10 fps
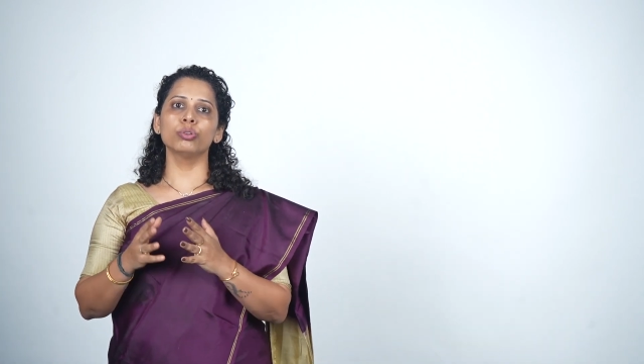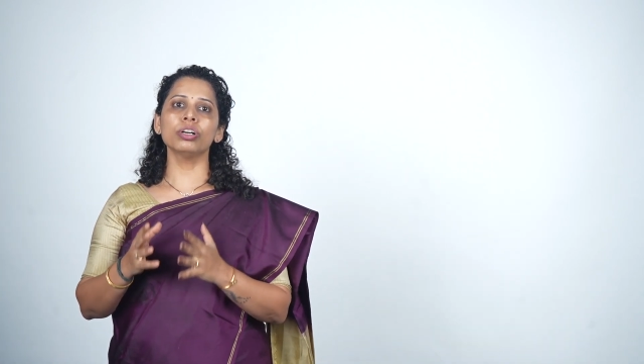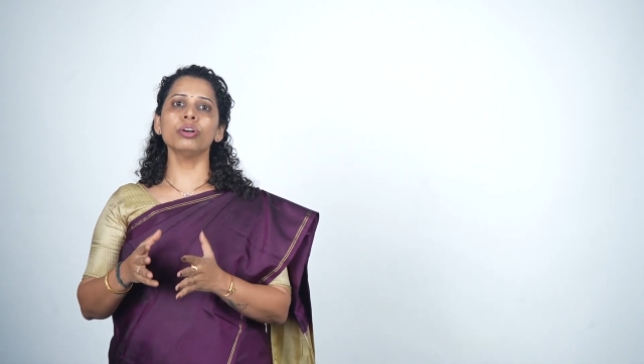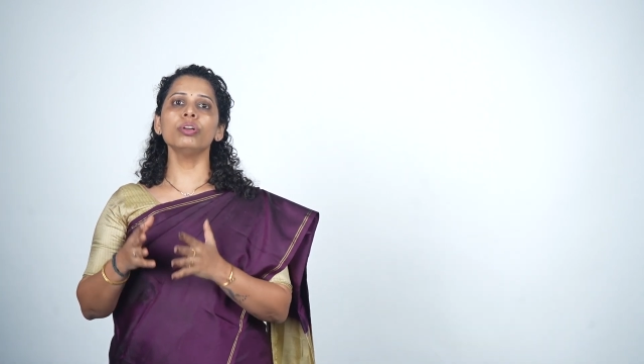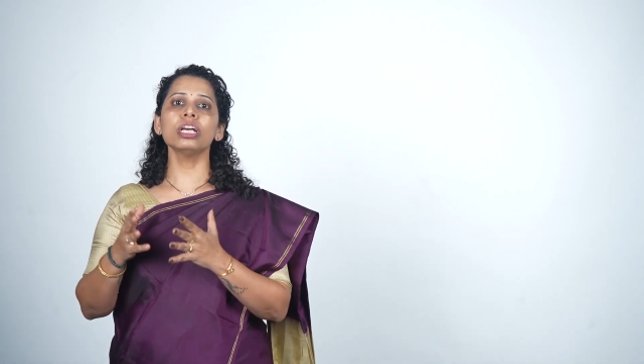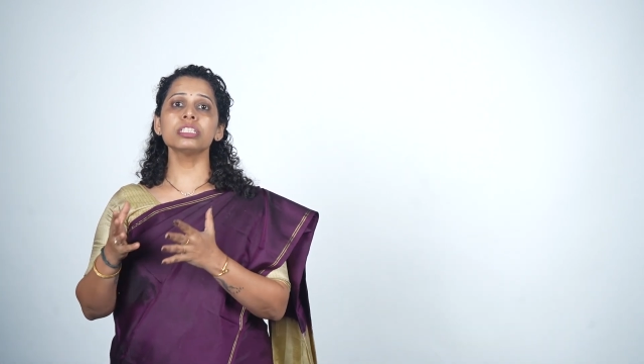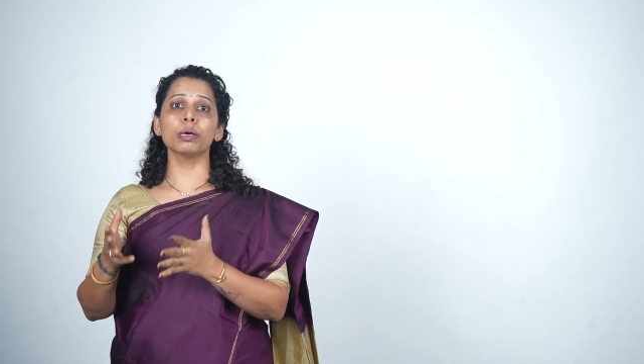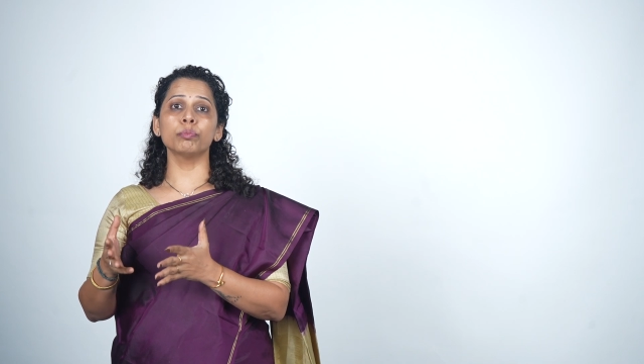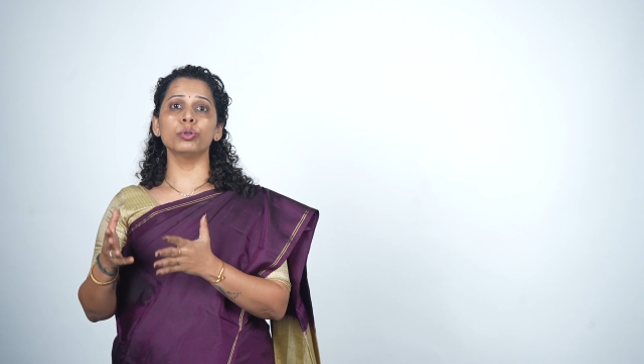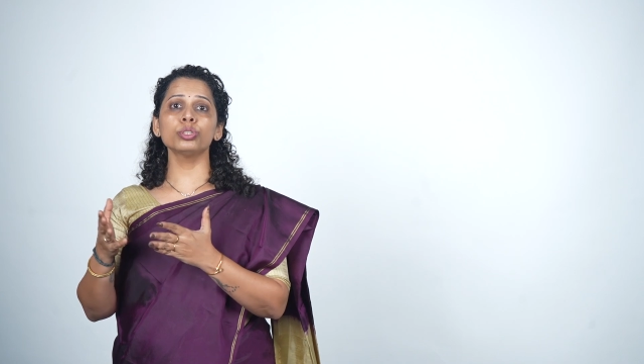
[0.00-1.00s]
Coca-Cola
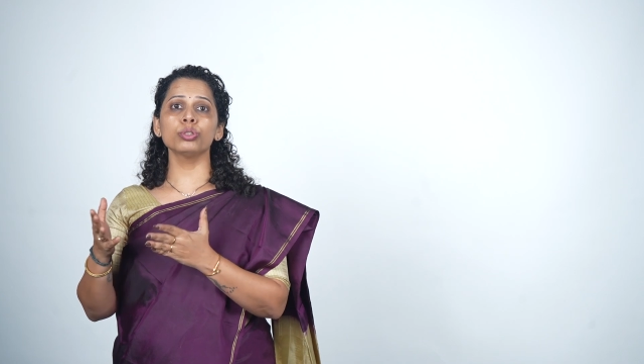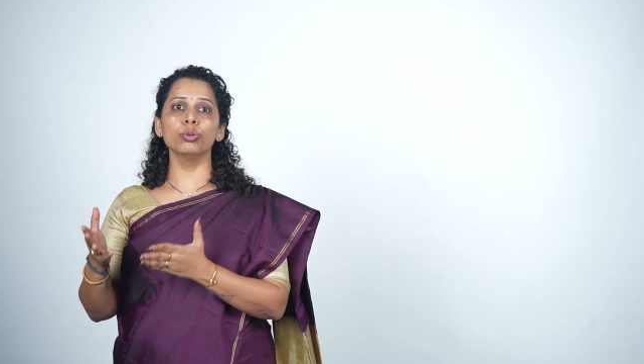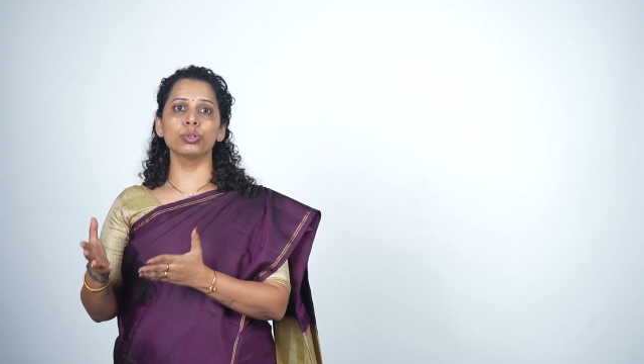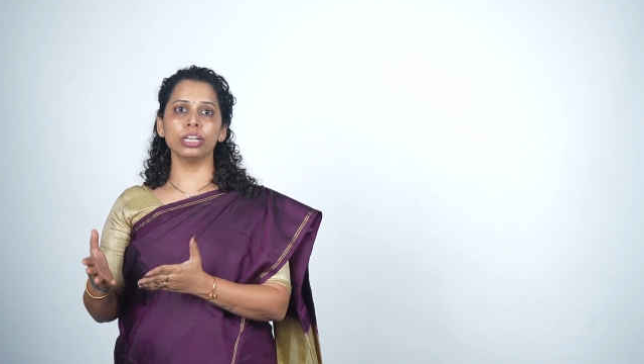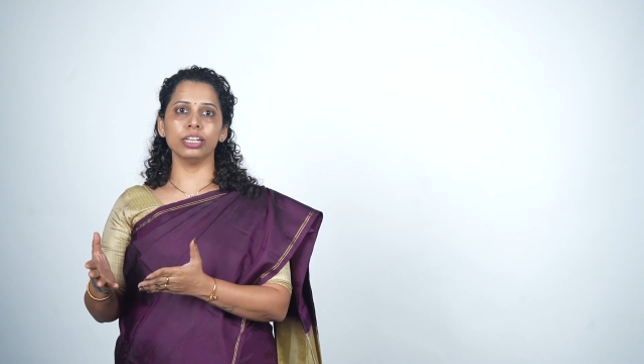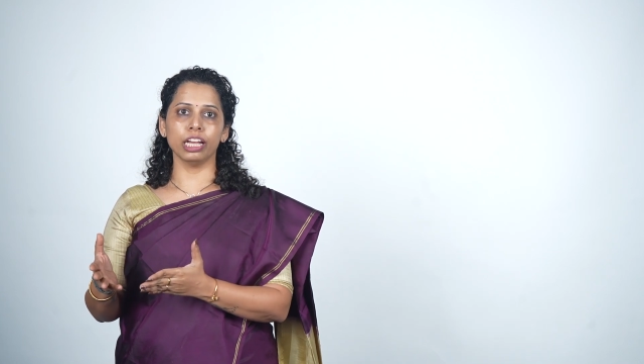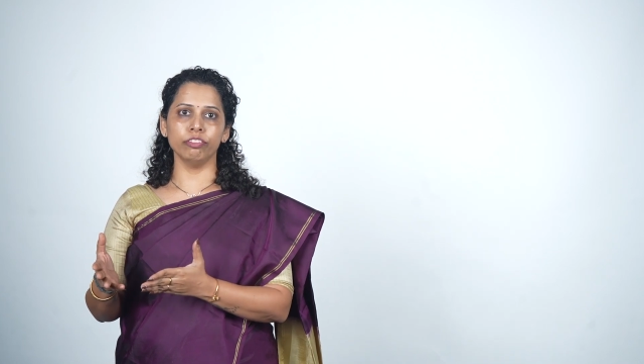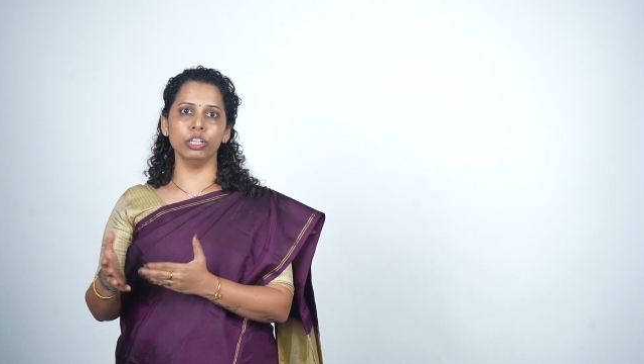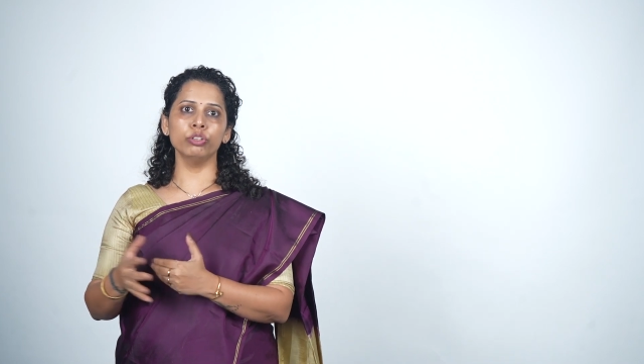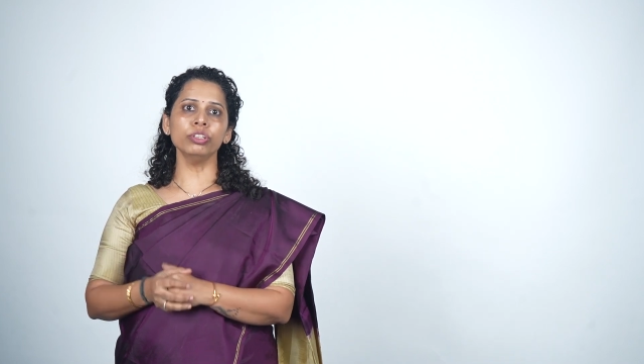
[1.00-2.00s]
supports local
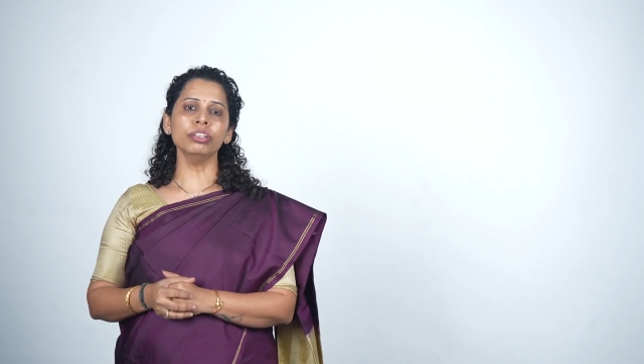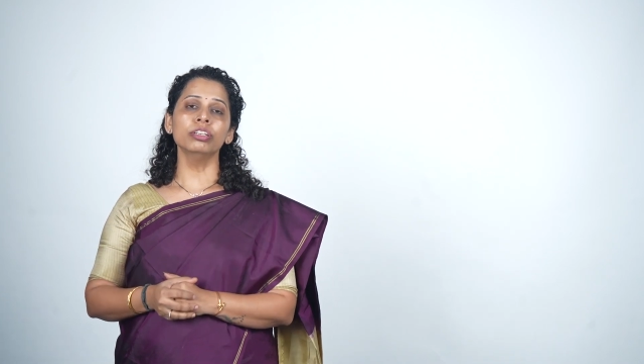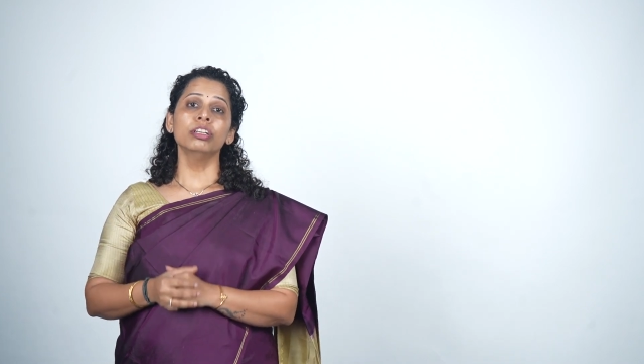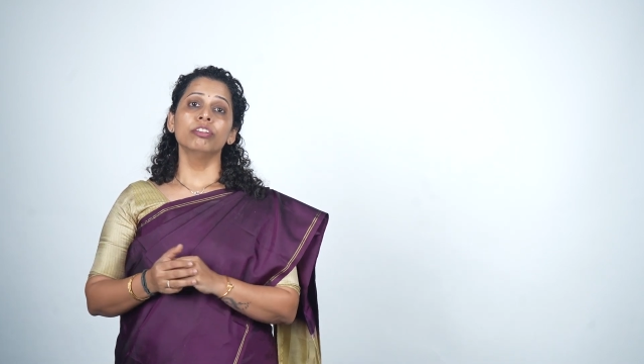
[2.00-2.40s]
livelihood